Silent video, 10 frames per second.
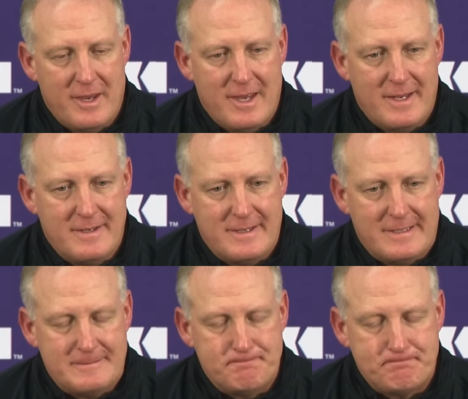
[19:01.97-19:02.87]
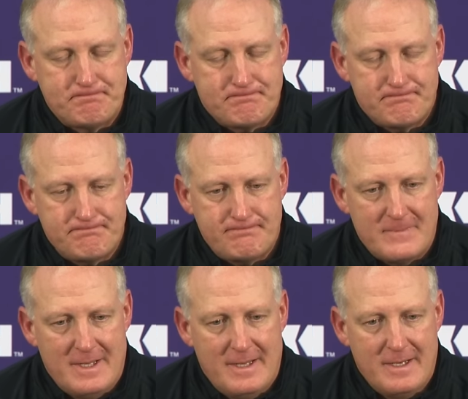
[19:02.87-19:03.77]
and um,
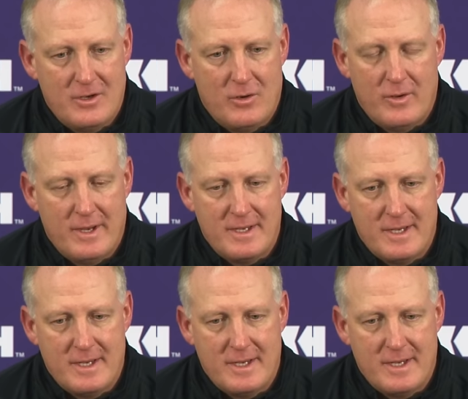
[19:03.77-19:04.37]
you know it,